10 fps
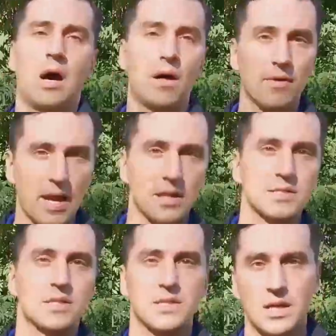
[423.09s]
other
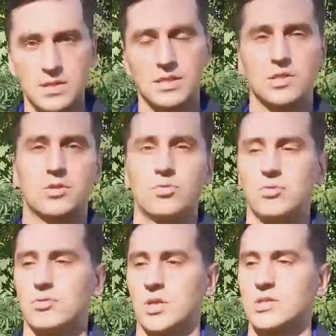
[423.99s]
exercises
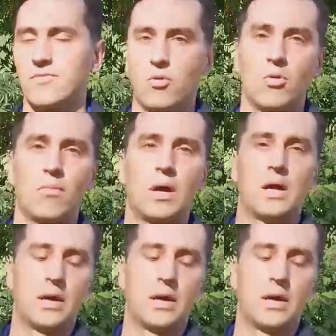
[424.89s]
to transform